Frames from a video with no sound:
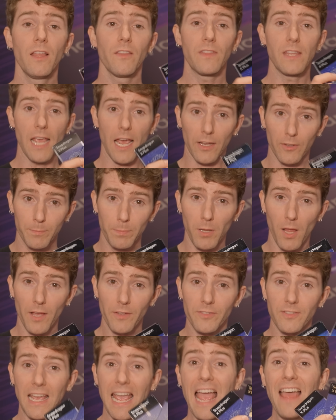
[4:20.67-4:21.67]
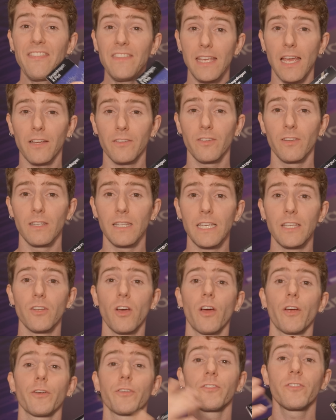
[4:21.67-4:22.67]
the X Plus and the X Elite
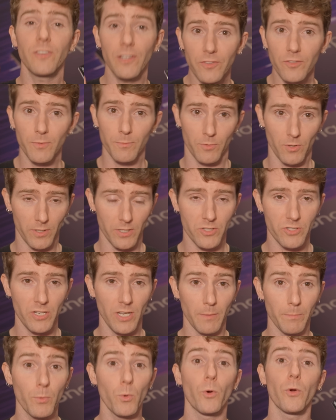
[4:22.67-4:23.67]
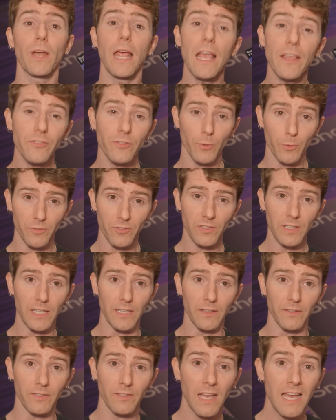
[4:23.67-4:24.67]
are systems on a chip, or S O
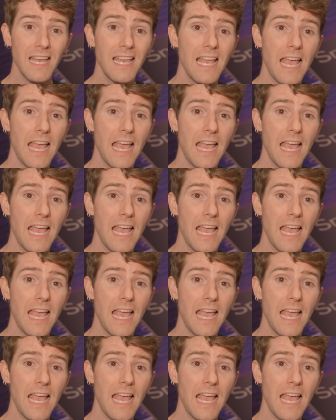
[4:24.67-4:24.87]
Cs,